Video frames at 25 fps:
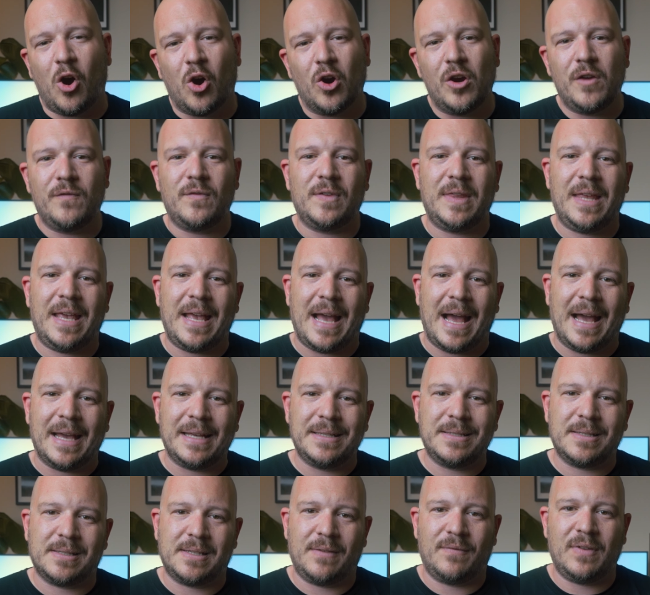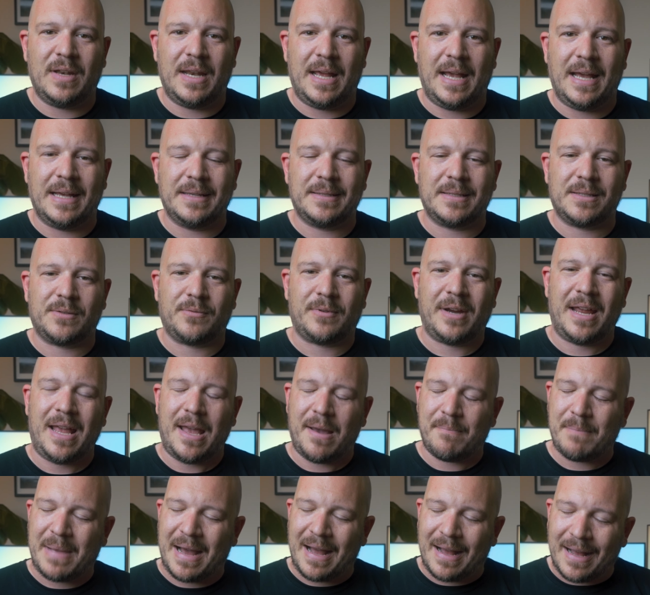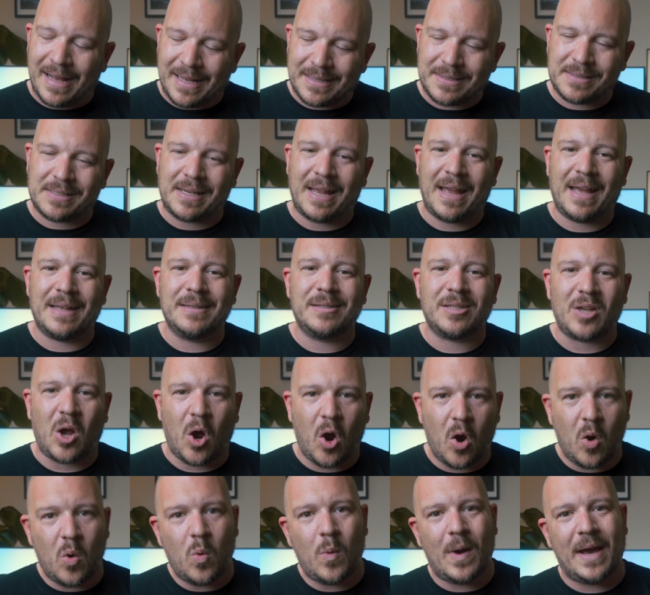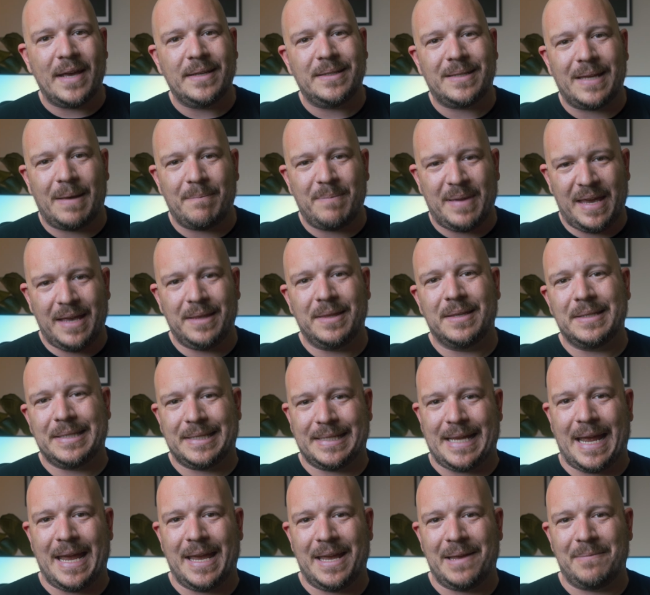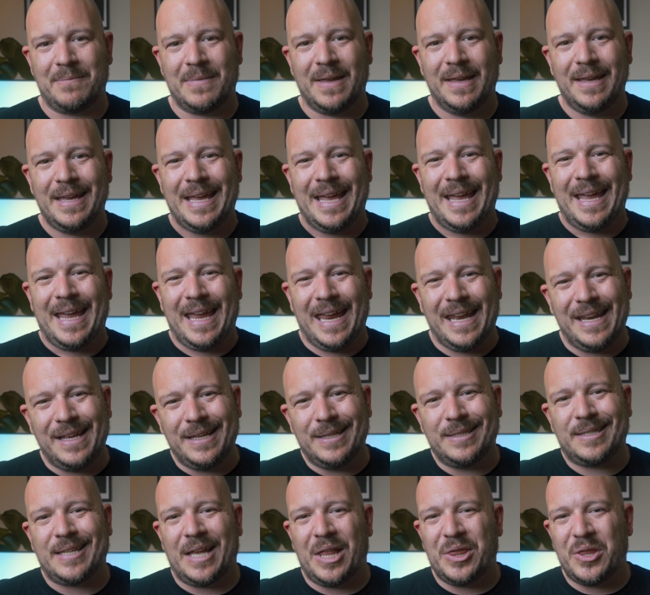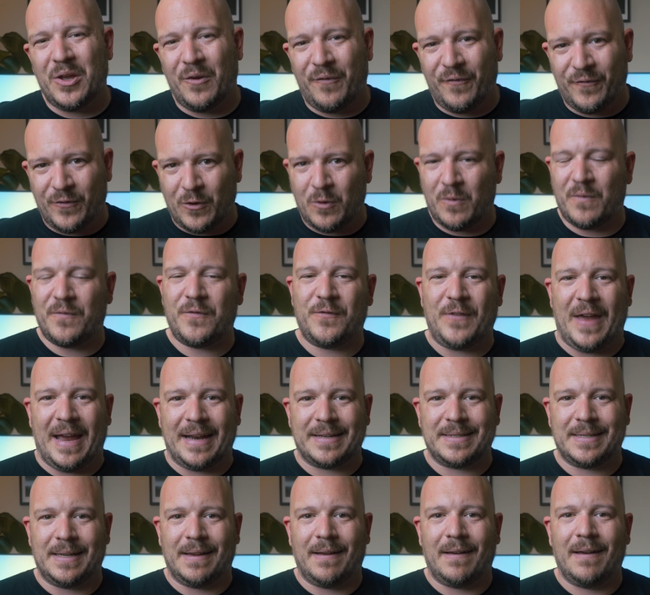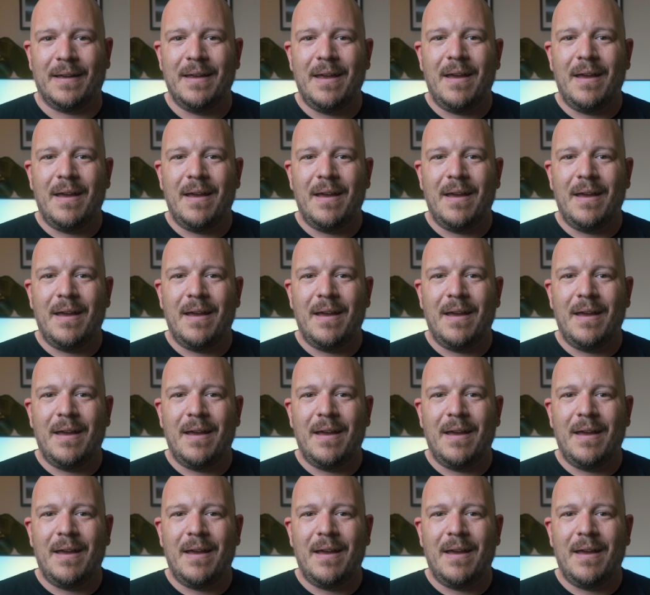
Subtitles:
over the A7S III, and my answer has always been the same. It is the form factor.